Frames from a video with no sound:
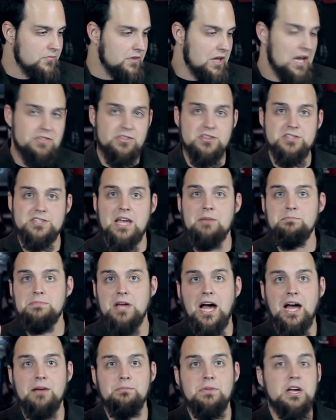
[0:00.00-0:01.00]
At the same
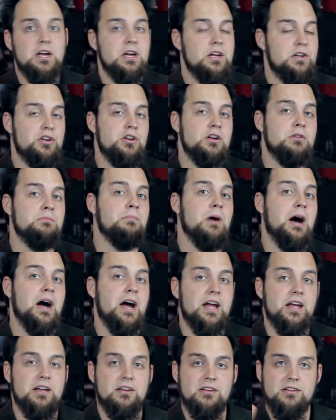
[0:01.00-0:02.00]
time, you can
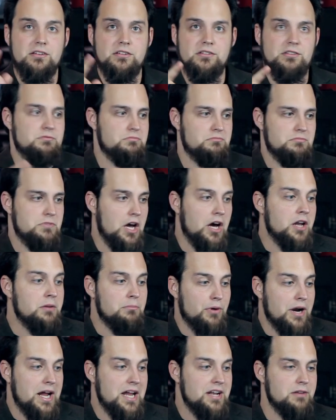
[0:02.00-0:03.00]
buy
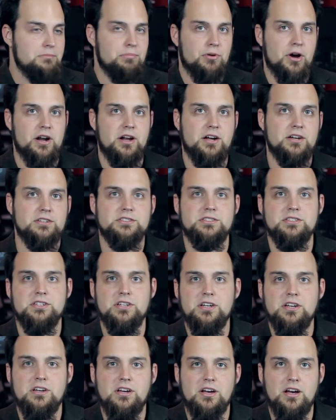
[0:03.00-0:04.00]
unbranded products
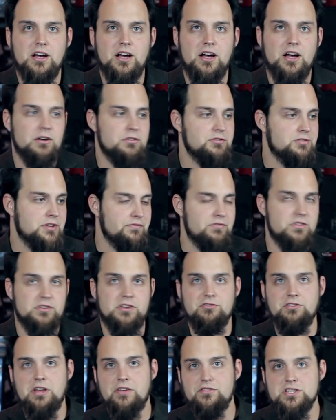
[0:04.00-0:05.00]
uh, stuff that
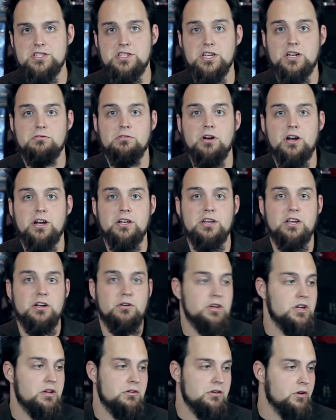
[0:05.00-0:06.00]
doesn't have a sticker on it. You know,
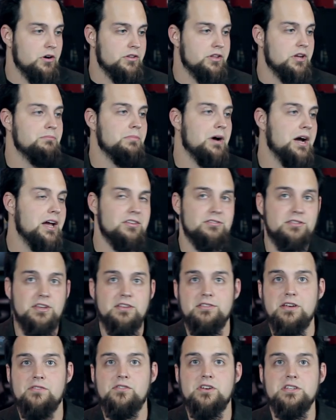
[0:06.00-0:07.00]
you can go on there and buy a
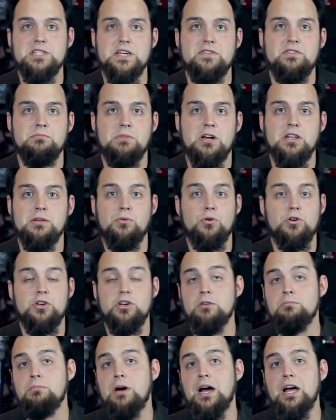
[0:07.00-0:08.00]
Z77 motherboard. You
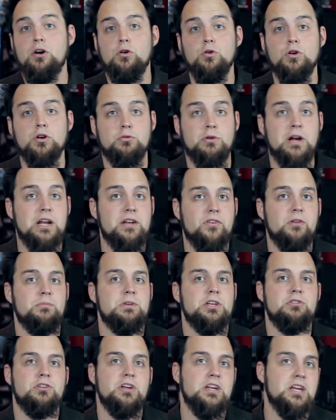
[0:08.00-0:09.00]
can buy a whole crate of them
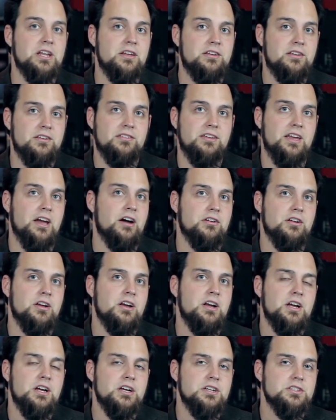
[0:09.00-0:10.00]
and you can get a discount.
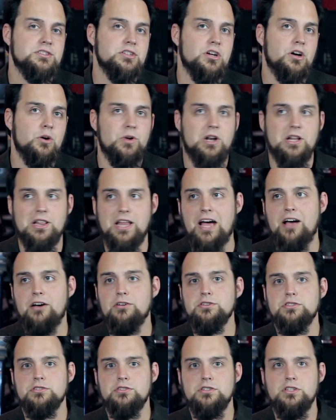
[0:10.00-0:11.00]
So it
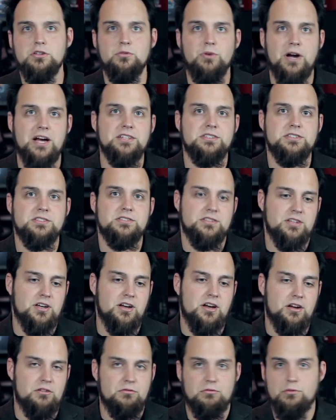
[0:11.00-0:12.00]
allows US
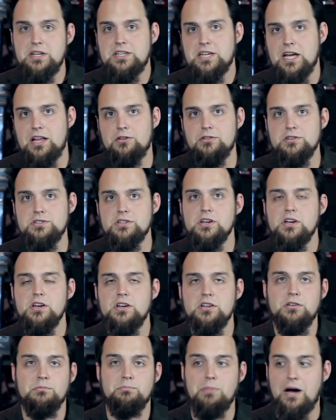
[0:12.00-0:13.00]
uh, retailers
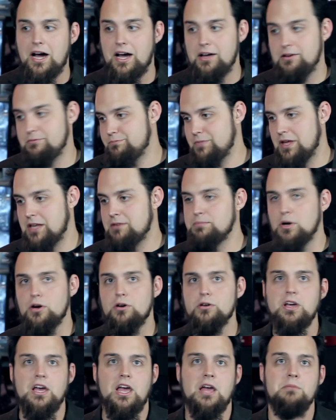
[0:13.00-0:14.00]
to buy in
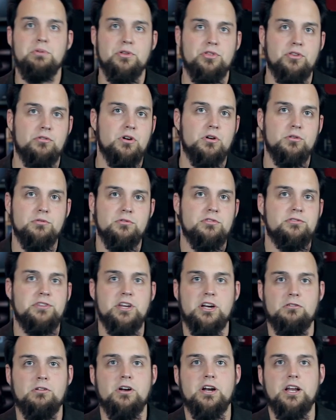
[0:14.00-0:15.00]
bulk and put their own
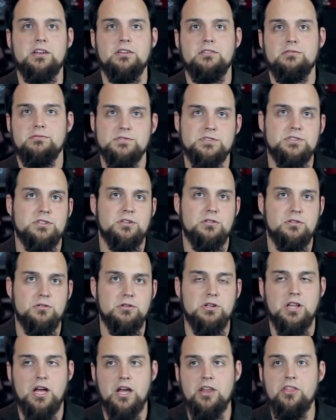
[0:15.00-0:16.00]
sticker on it. So a
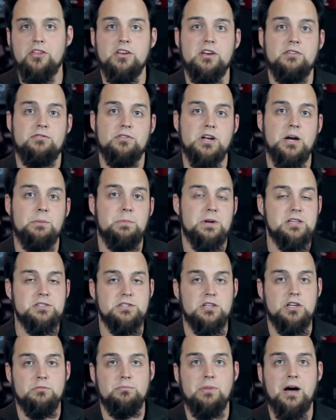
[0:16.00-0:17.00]
lot of the different companies
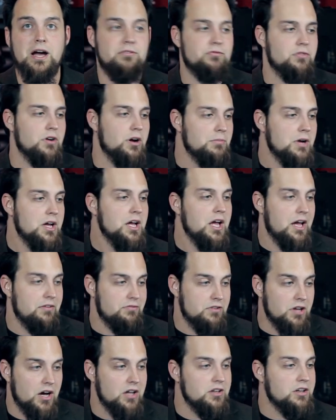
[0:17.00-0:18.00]
that you buy from have
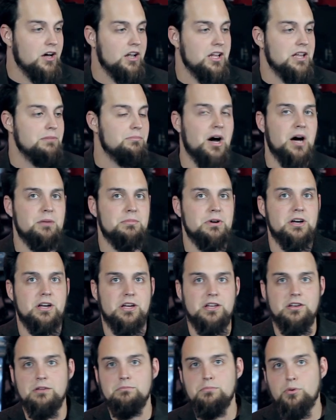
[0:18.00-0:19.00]
gone to Alibaba
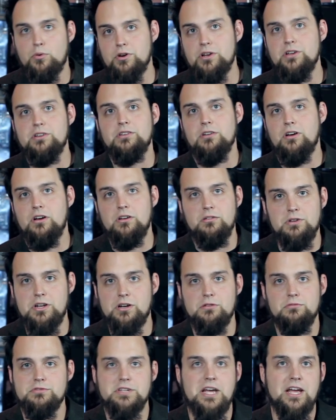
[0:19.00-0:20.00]
and imported, uh, you
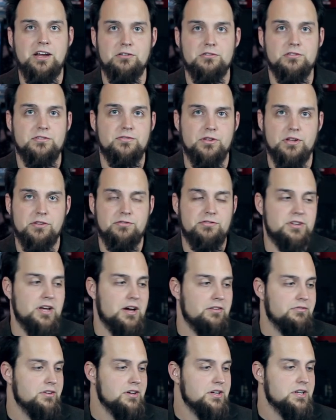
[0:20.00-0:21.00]
know, tankers full of
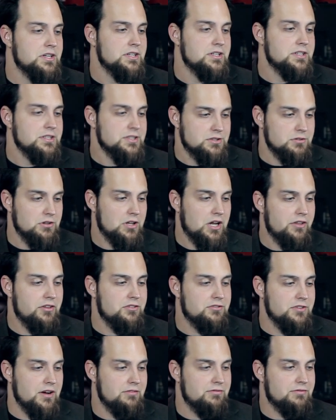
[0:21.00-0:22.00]
stuff. So a lot of the
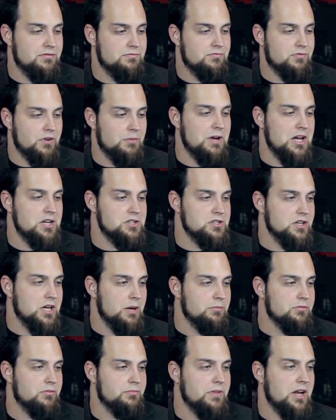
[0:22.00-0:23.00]
stuff from Asia
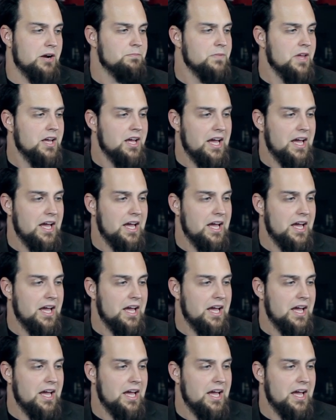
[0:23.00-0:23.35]
comes from there.